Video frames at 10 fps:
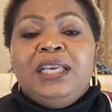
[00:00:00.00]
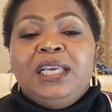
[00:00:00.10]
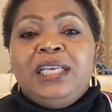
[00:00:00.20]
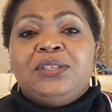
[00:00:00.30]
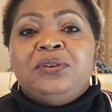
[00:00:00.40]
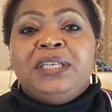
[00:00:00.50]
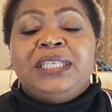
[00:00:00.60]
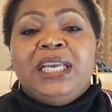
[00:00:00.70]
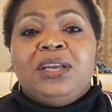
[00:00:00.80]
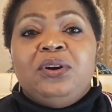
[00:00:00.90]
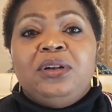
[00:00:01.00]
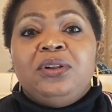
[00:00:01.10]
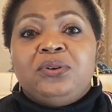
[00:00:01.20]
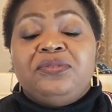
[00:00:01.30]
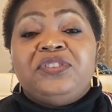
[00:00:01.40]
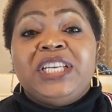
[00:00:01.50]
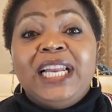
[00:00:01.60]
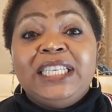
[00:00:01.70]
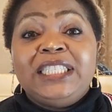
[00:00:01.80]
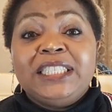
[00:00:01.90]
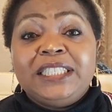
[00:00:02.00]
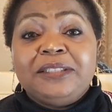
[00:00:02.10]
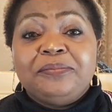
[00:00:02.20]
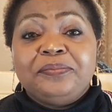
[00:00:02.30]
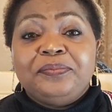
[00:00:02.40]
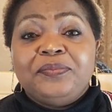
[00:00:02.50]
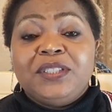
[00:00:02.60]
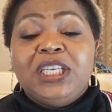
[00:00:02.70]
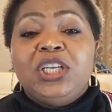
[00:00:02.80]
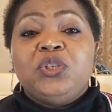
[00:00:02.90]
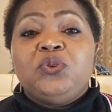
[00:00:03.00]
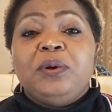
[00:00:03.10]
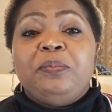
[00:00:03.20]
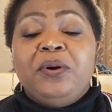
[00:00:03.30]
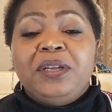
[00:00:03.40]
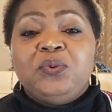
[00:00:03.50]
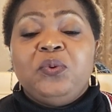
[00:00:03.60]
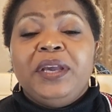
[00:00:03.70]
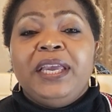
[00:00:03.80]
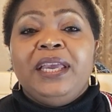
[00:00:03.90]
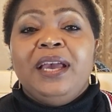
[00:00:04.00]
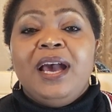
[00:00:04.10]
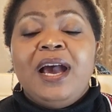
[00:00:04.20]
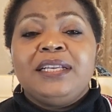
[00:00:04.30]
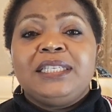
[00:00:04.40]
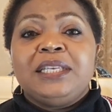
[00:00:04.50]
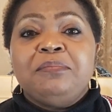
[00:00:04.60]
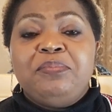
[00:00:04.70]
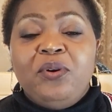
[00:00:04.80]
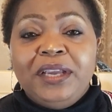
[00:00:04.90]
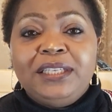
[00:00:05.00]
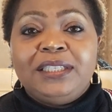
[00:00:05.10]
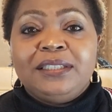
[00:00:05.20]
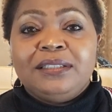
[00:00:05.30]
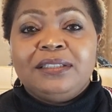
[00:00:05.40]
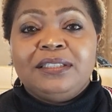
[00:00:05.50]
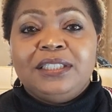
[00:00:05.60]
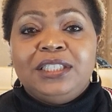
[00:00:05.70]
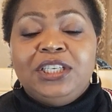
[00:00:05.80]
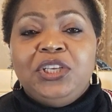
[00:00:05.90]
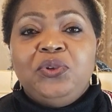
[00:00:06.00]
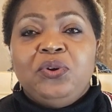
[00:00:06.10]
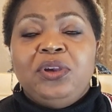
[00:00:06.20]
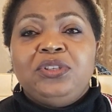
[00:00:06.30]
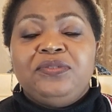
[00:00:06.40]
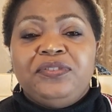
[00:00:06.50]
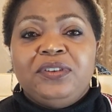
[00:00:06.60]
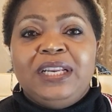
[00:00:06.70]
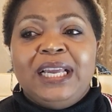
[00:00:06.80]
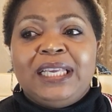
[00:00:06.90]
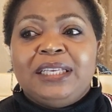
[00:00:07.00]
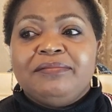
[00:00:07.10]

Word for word: it's going to take a lot of challenges to a point where at some point you're going to feel like